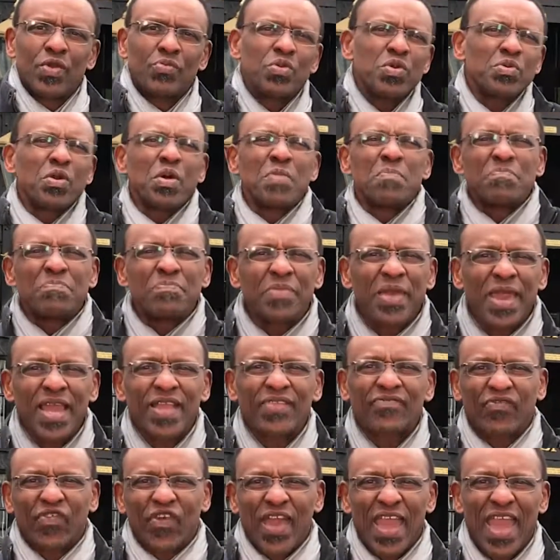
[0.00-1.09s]
We were
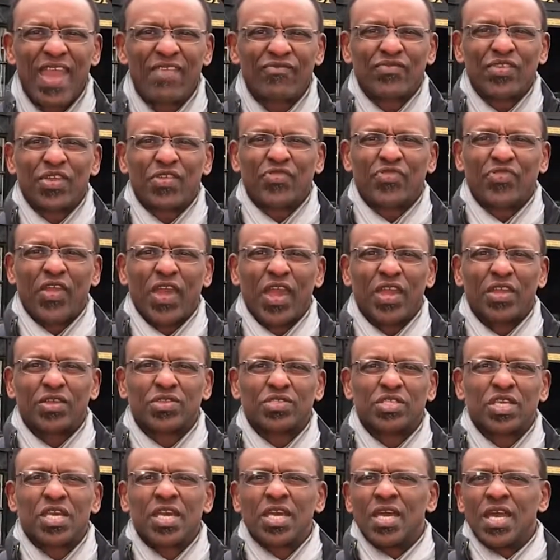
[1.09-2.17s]
made for heavenly
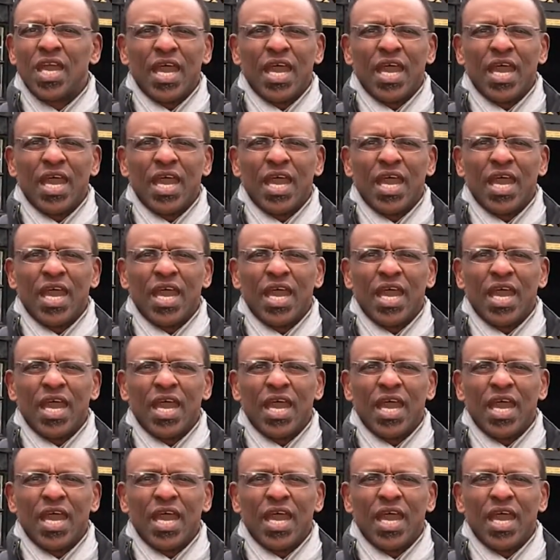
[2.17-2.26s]
things,